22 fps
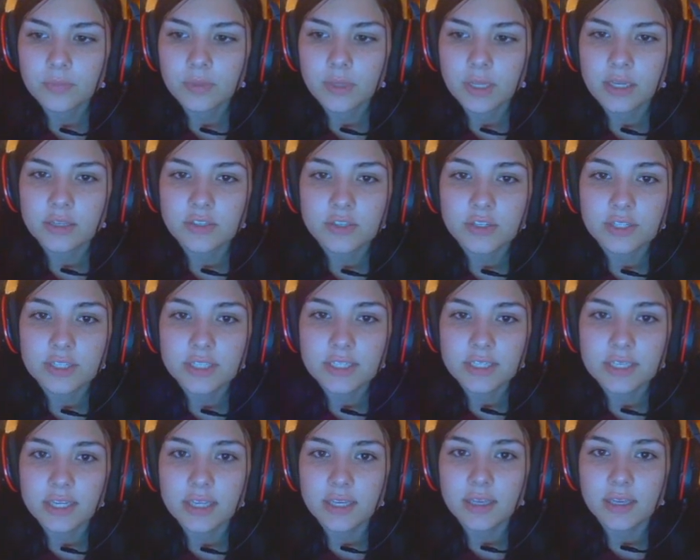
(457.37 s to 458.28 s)
As you can
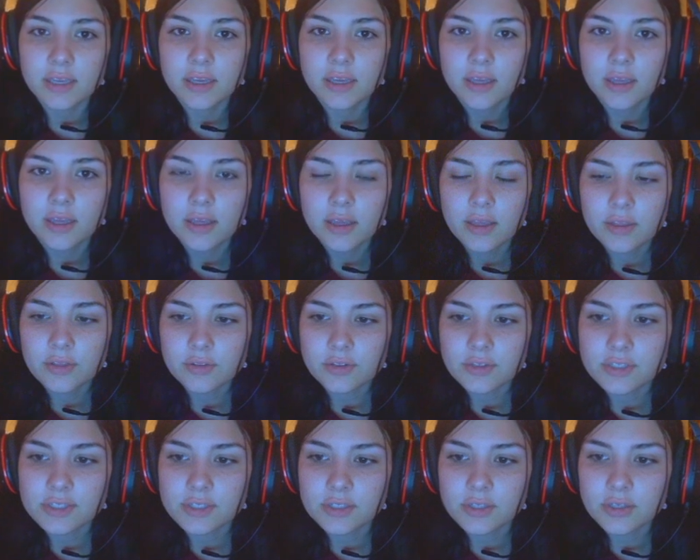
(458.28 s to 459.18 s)
see, they're
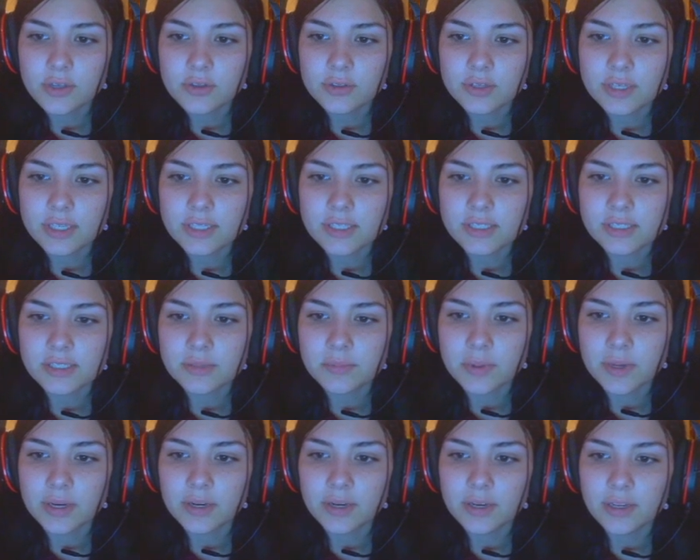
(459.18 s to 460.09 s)
slowly
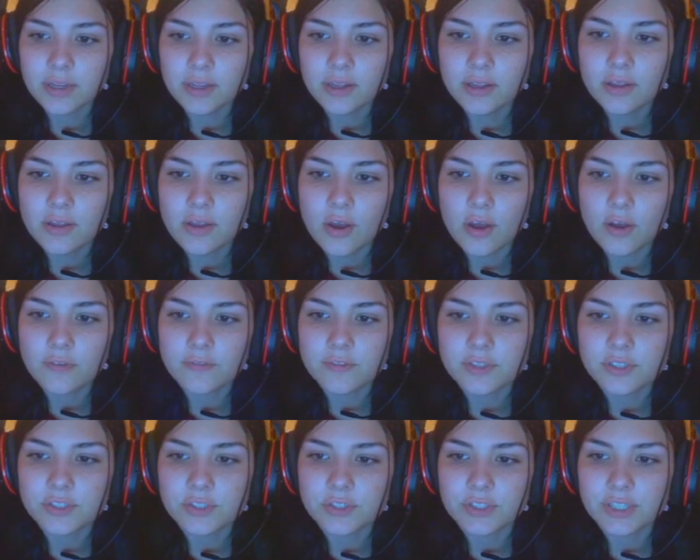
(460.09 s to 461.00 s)
disappearing off
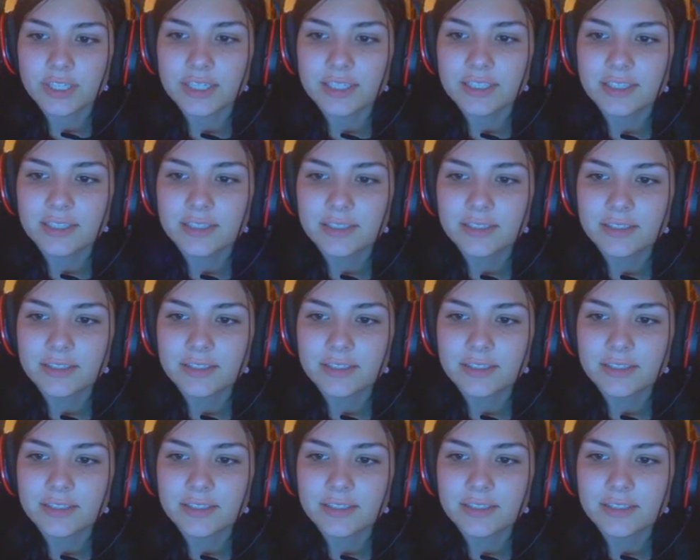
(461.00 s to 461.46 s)
the screen.